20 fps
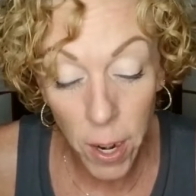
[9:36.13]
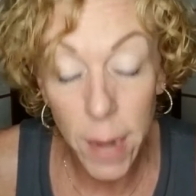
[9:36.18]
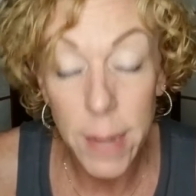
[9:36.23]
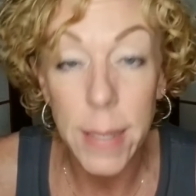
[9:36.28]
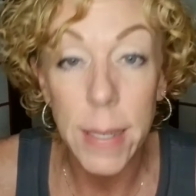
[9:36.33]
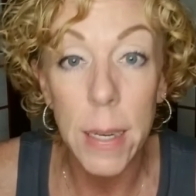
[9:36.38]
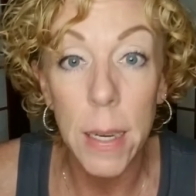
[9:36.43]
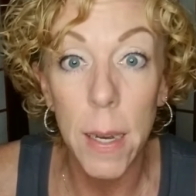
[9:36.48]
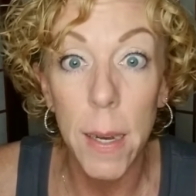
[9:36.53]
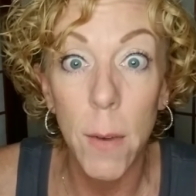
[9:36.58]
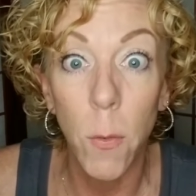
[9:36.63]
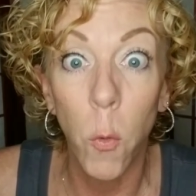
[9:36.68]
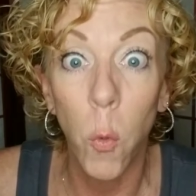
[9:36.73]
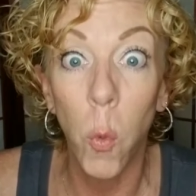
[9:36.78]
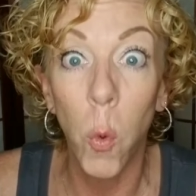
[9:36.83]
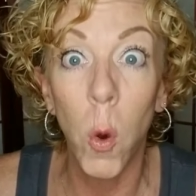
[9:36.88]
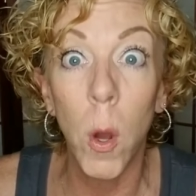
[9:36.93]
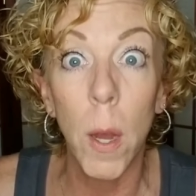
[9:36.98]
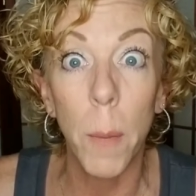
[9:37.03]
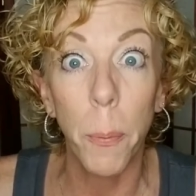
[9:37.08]
idea of
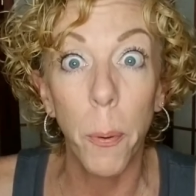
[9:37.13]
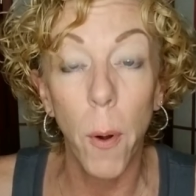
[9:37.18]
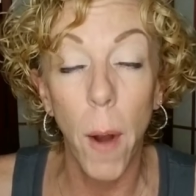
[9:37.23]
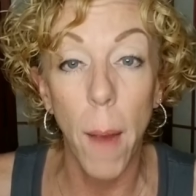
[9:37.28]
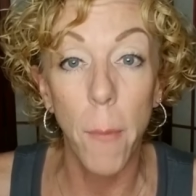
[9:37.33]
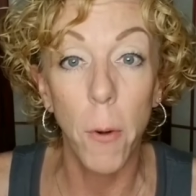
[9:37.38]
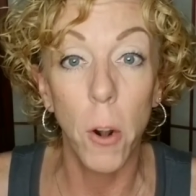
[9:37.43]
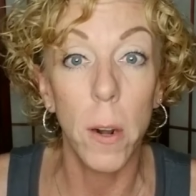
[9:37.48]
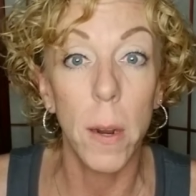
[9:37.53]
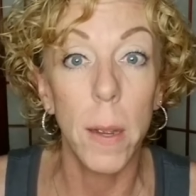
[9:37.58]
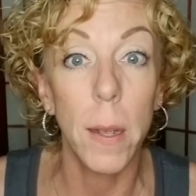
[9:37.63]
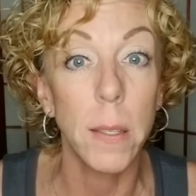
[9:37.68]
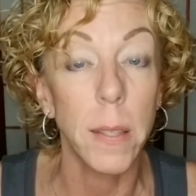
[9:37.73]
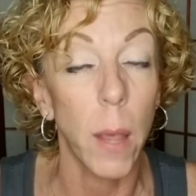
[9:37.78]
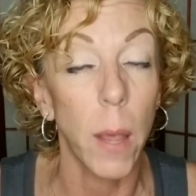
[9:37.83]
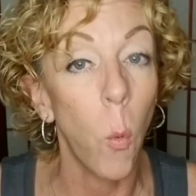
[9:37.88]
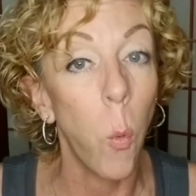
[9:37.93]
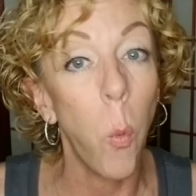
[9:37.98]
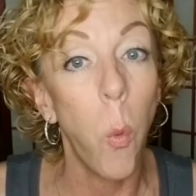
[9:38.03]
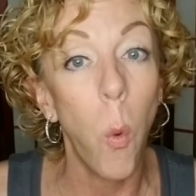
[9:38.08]
what primer is,
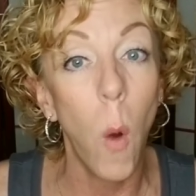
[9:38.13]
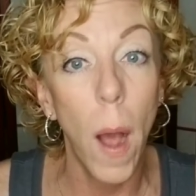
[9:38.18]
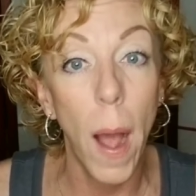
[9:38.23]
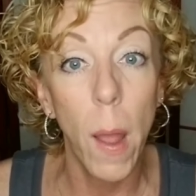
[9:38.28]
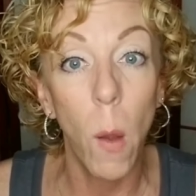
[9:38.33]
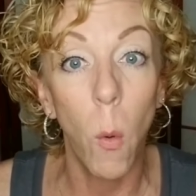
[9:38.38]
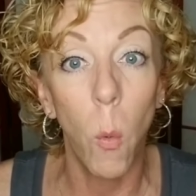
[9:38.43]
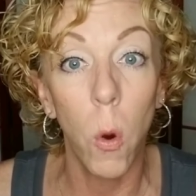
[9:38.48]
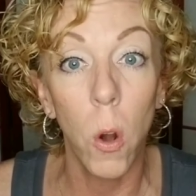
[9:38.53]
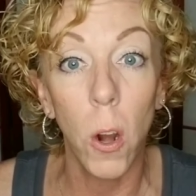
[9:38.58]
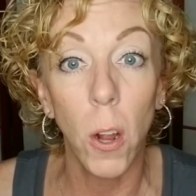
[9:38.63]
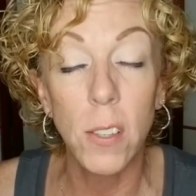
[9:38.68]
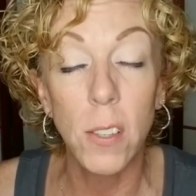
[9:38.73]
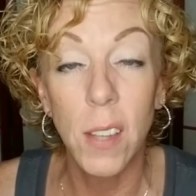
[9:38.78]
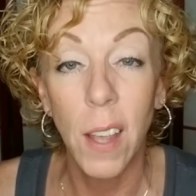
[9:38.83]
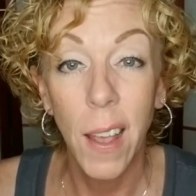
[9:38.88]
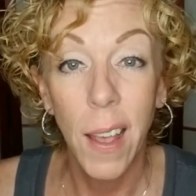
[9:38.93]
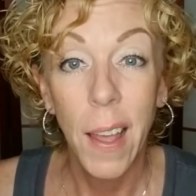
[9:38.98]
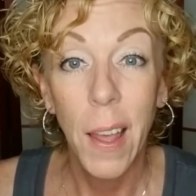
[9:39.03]
like why it works,